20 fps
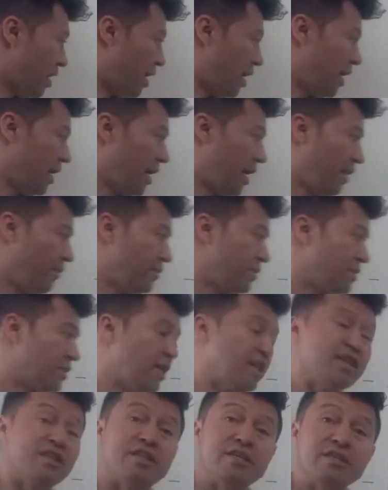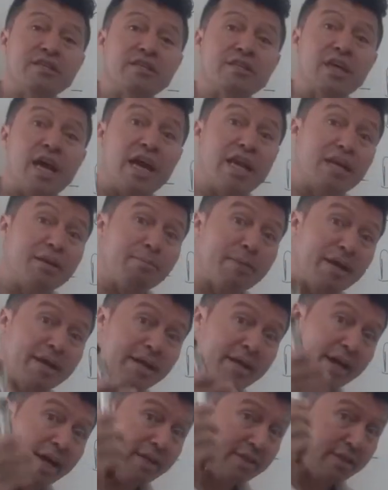I have a sentence, and in
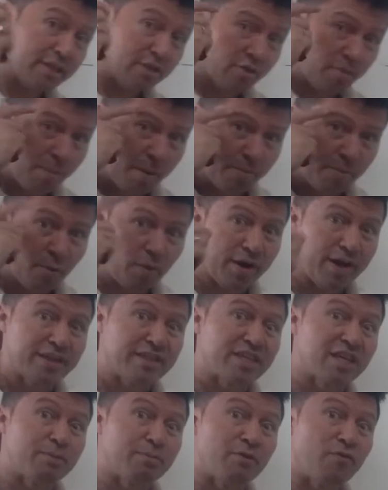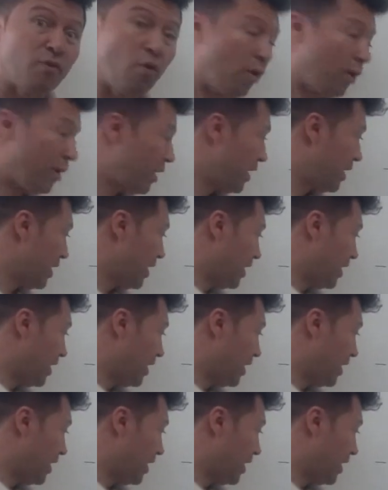many cases, remember what I said before,